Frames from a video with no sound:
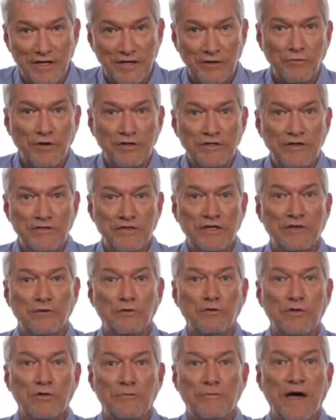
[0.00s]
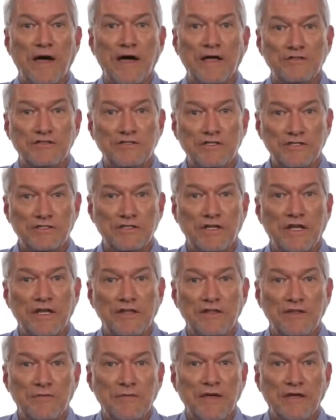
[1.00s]
What do you think, all the parts, just lay
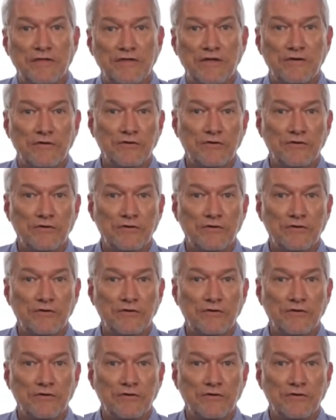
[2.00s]
them out there